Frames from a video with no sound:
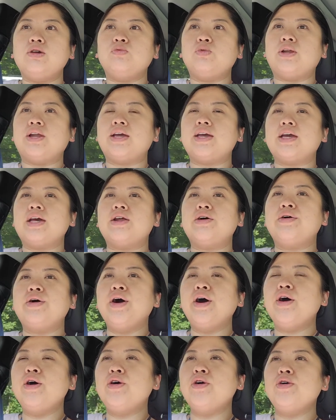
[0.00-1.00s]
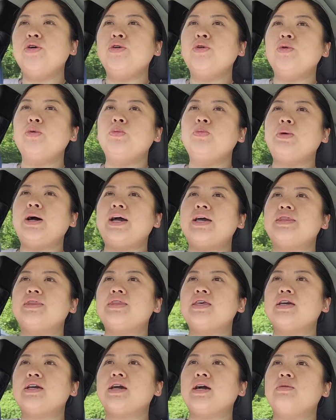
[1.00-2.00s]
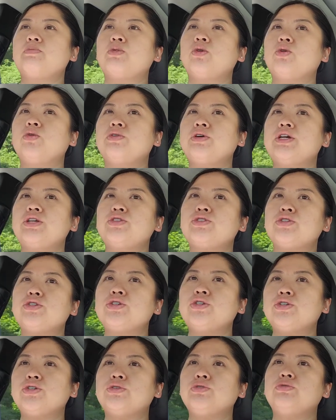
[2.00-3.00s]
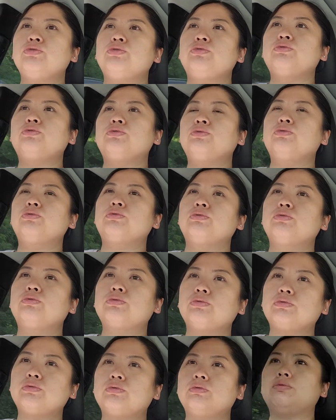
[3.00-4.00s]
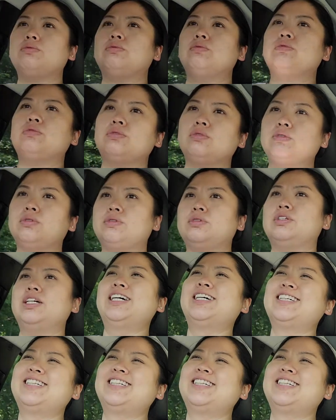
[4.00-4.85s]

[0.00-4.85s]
when I get home, I think I'm going to... Turn left onto Arthur Kill Road.